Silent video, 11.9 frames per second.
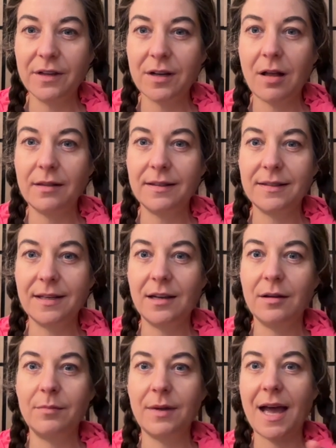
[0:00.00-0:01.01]

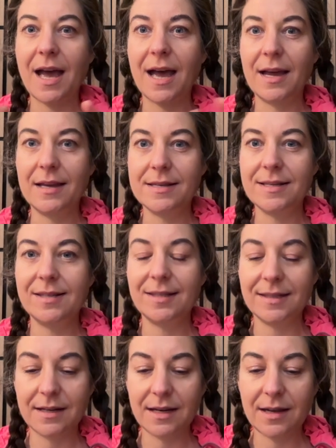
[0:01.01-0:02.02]
Colosseum has